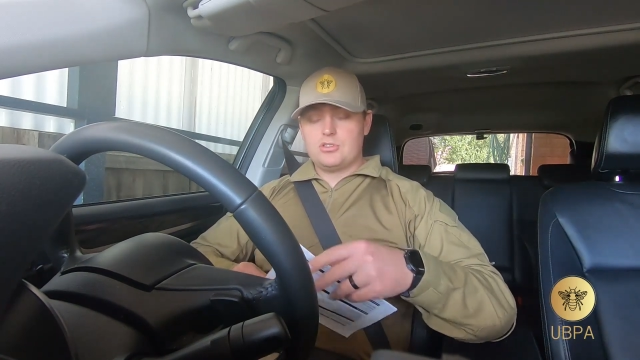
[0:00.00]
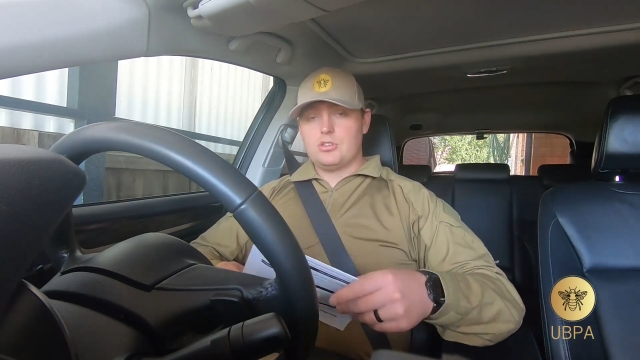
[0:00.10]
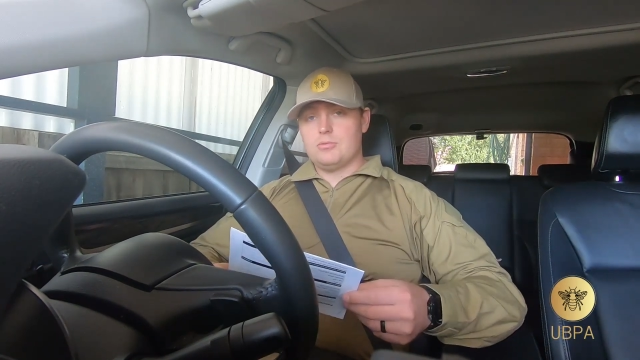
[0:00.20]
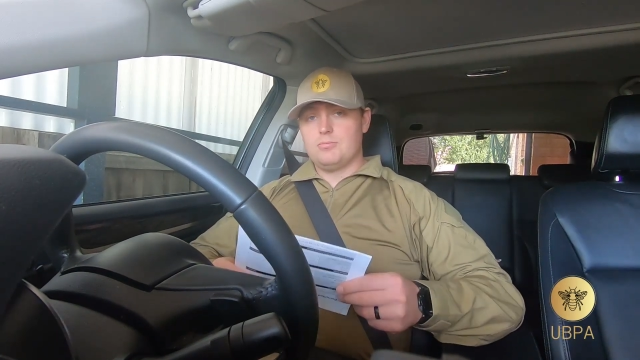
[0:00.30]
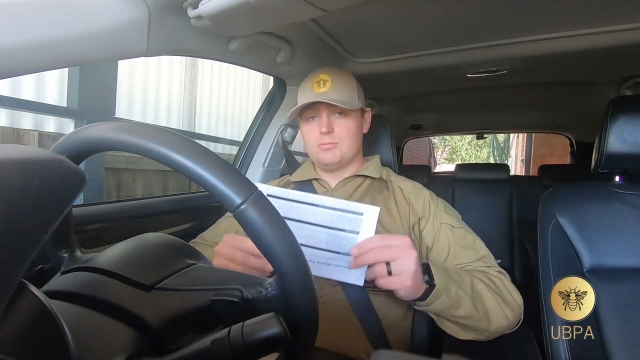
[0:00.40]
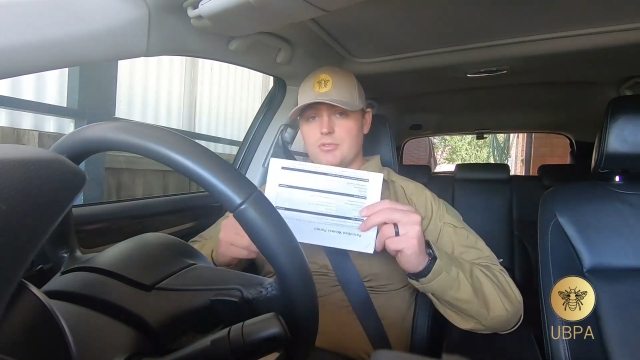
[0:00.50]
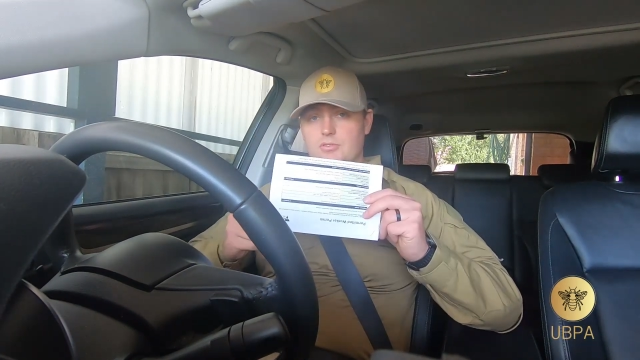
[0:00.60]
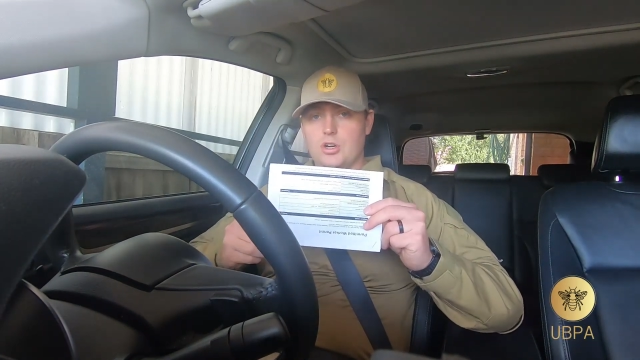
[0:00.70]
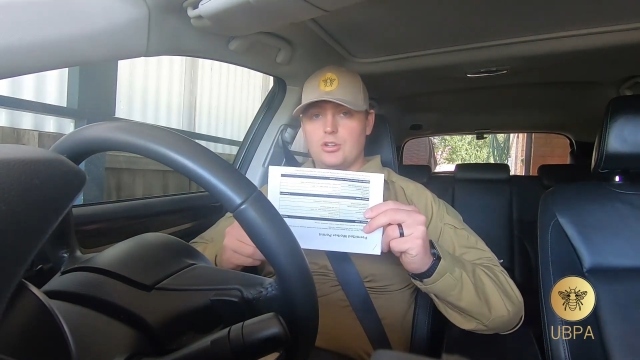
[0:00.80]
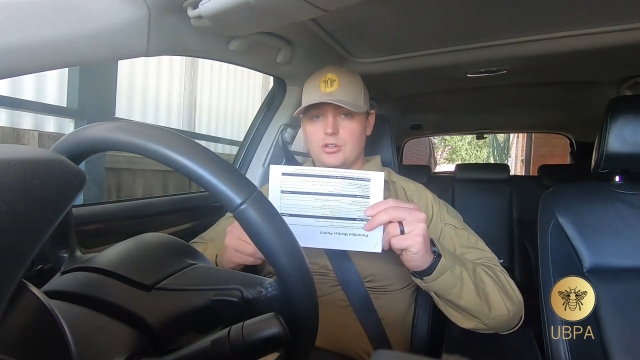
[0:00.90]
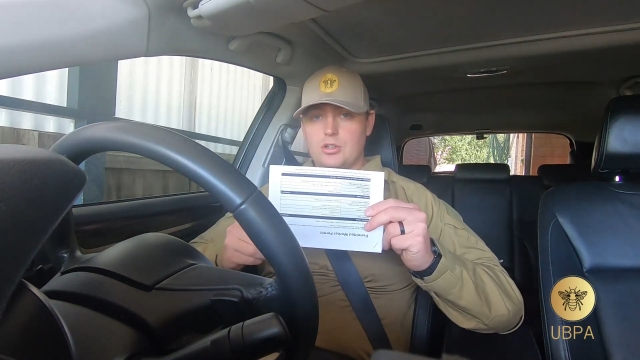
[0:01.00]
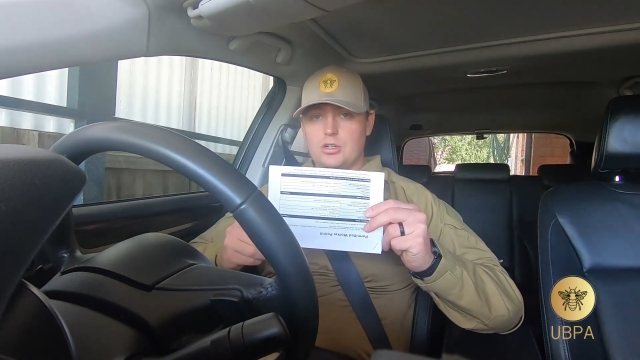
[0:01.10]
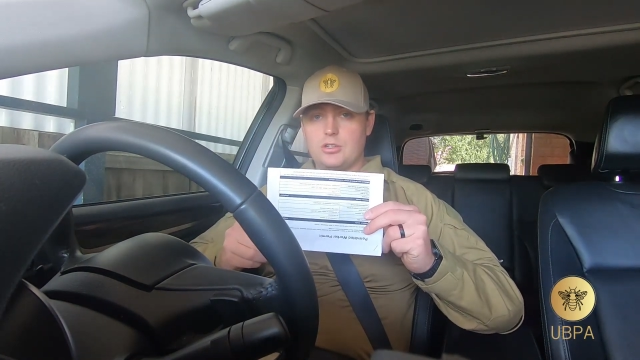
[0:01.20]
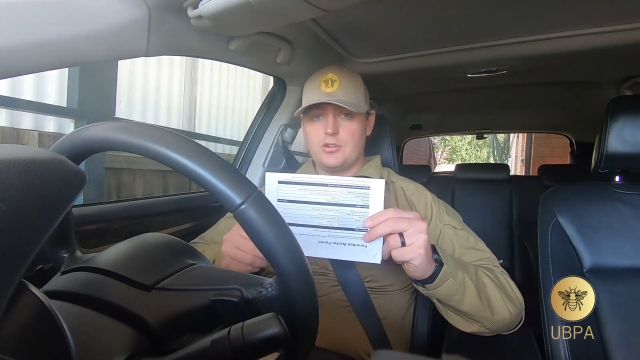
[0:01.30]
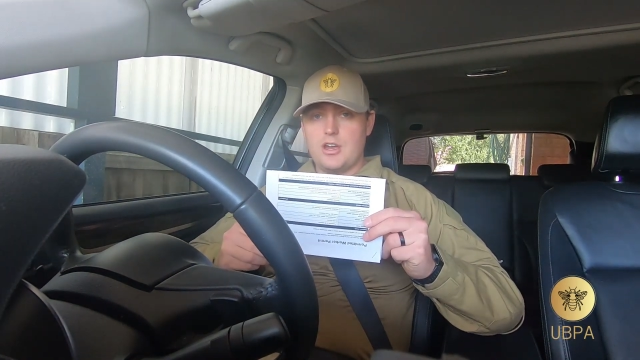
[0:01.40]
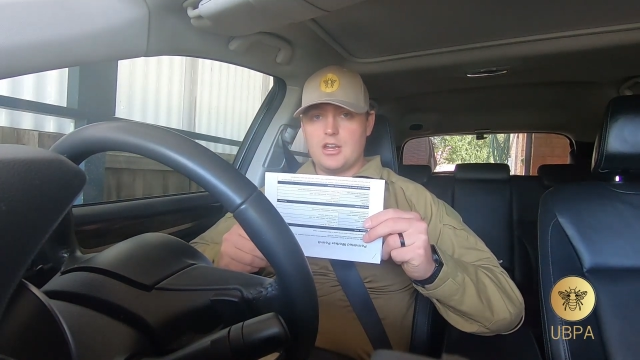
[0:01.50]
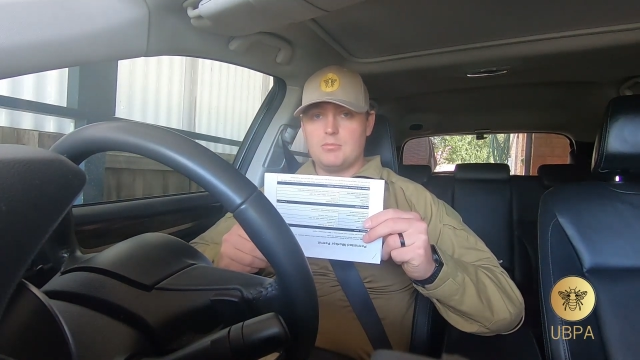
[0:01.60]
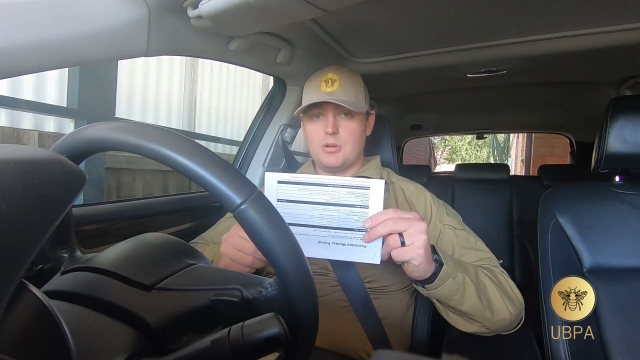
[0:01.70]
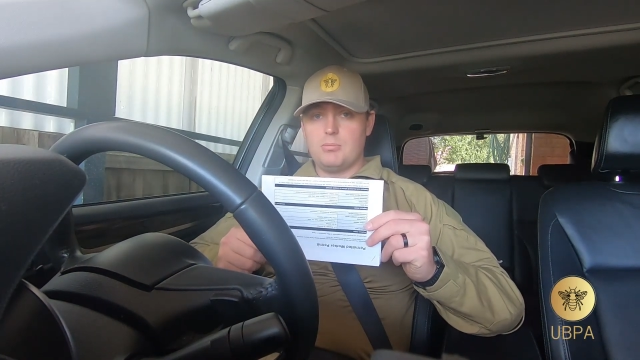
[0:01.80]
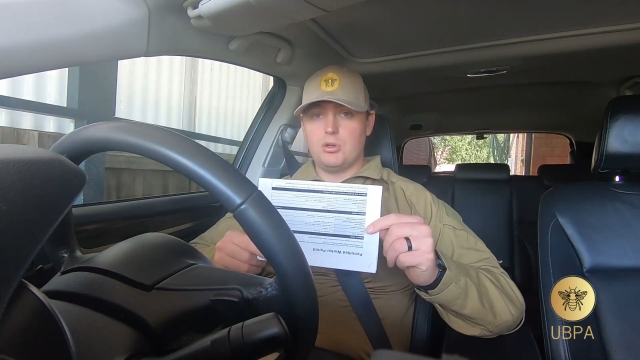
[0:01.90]
So I've gone along, created
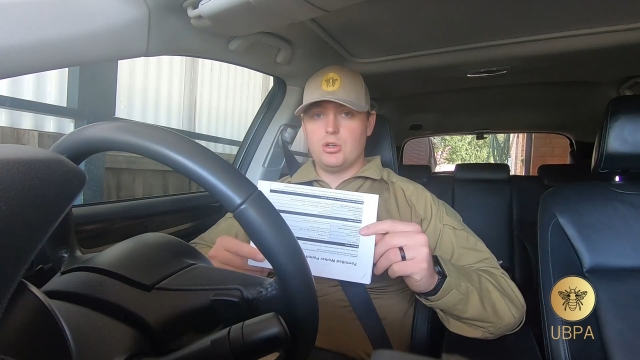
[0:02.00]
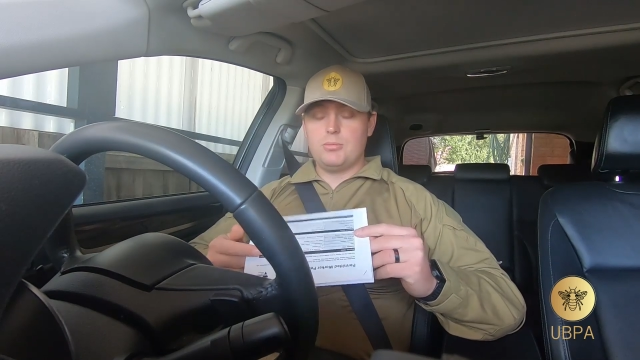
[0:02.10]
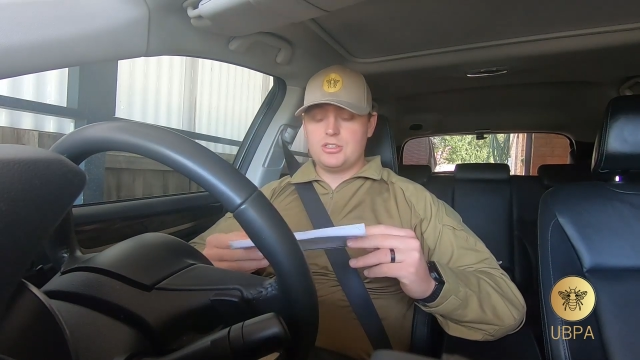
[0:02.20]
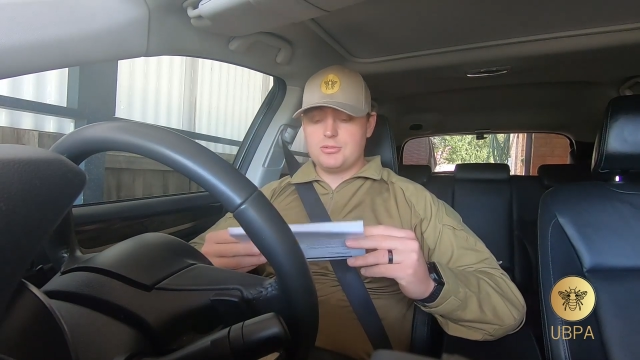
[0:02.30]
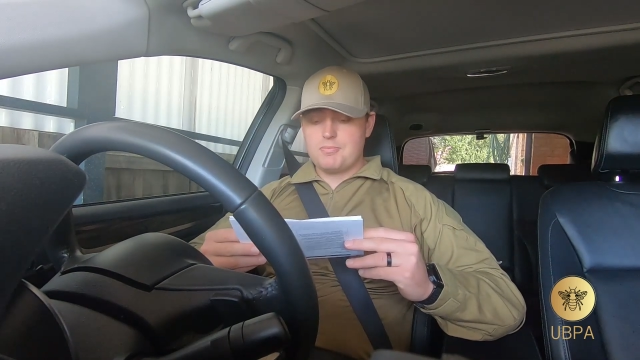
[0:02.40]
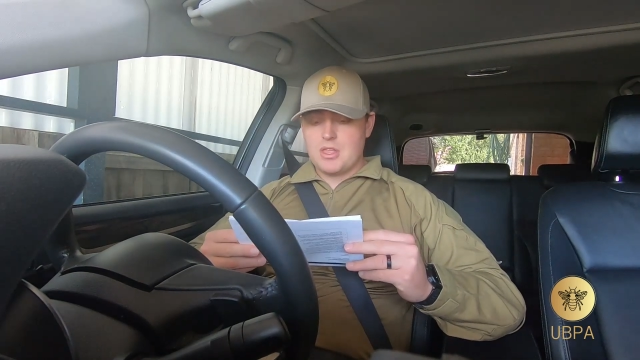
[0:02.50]
my permit,